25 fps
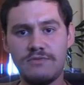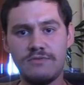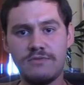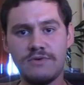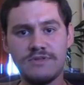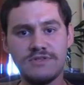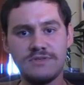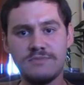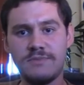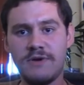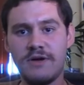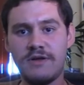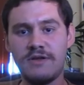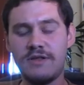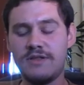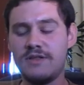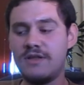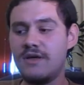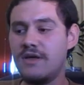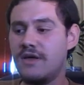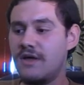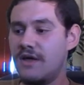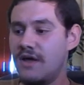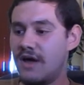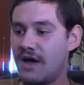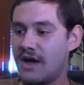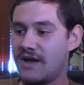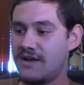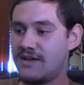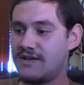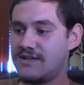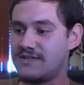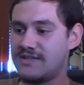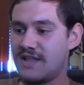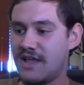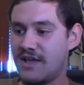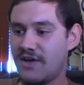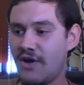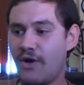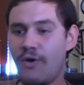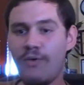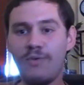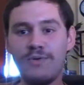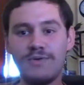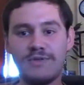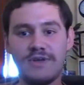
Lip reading: What's about it? And he's like, oh,